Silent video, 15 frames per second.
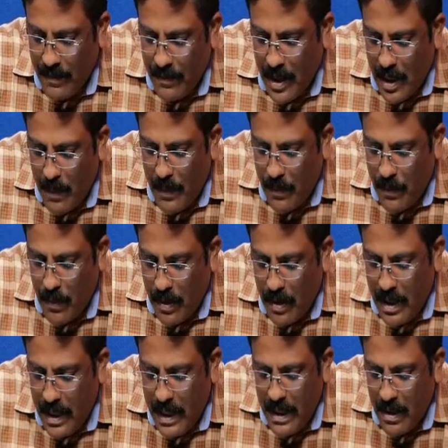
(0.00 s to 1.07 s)
there will be
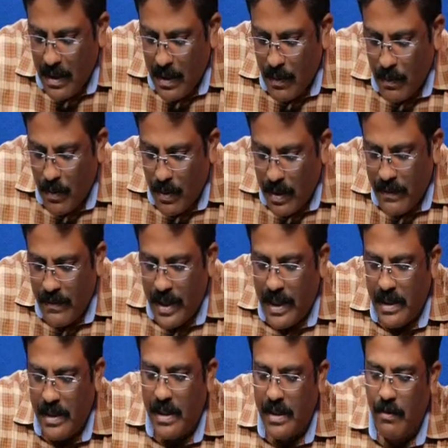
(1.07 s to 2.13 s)
only one
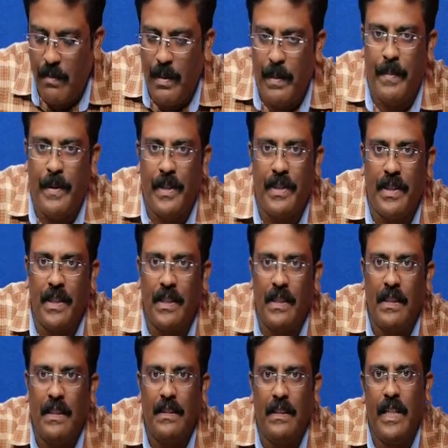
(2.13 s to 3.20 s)
vertices will be present.
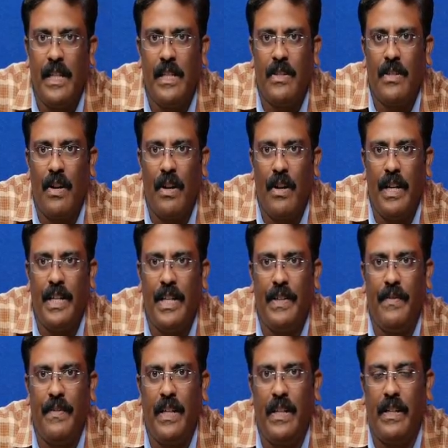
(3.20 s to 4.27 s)
That is called a
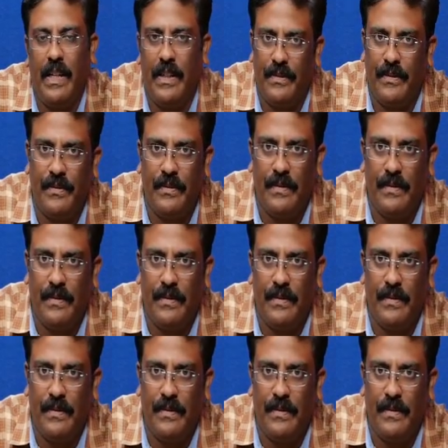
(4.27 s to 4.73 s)
trivial graph.